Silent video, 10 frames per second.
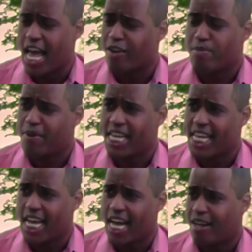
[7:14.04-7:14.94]

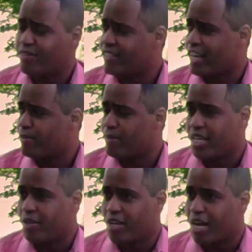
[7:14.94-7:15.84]
everybody
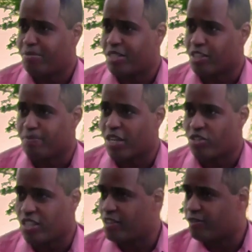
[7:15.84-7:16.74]
who comes here,
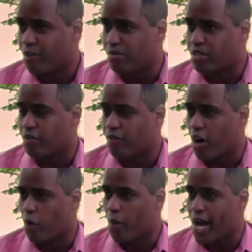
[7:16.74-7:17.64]
especially from so far
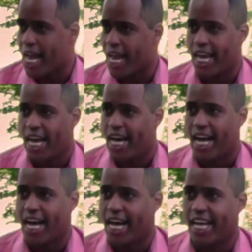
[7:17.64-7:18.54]
away,
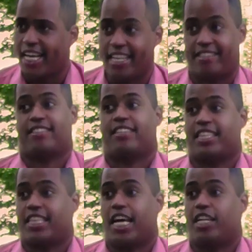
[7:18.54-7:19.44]
it's
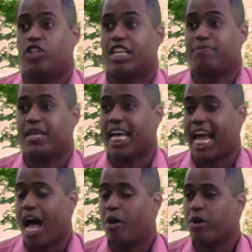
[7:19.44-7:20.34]
adjustment.
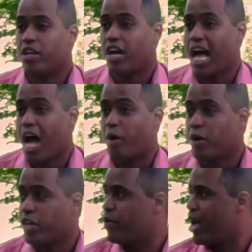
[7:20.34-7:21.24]
How were
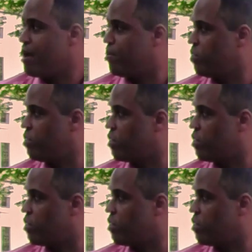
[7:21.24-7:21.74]
you able to